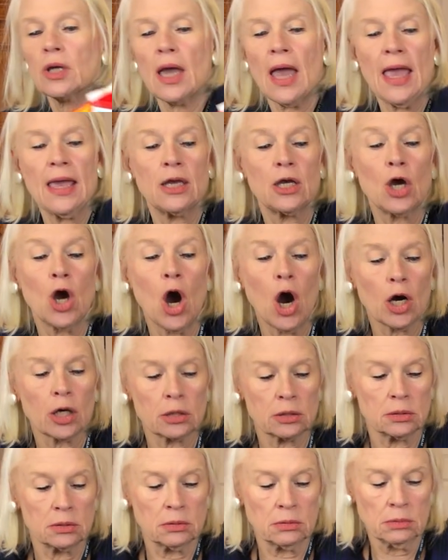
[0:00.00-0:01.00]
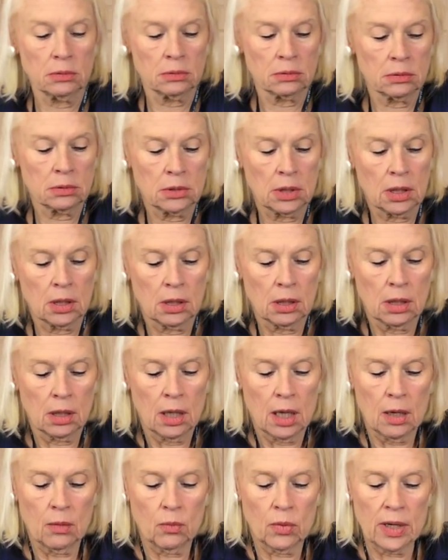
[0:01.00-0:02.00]
a carton,
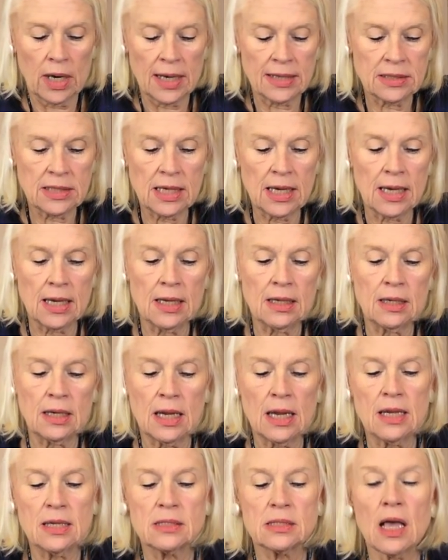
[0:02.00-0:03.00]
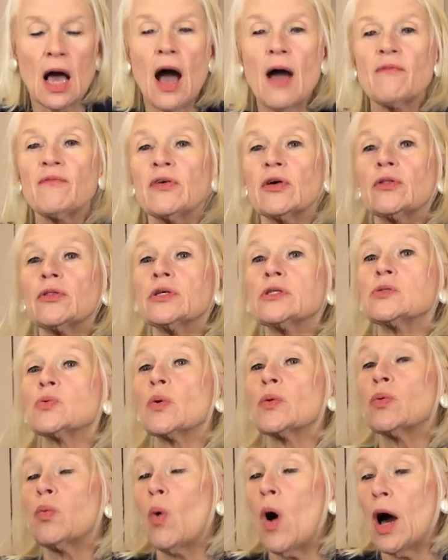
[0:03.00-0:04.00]
and what I did is I filled this
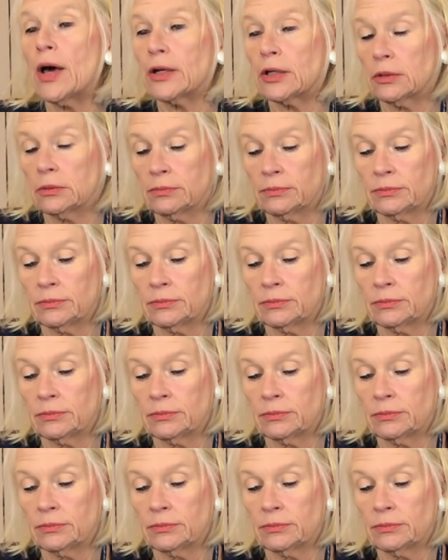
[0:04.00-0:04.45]
with water,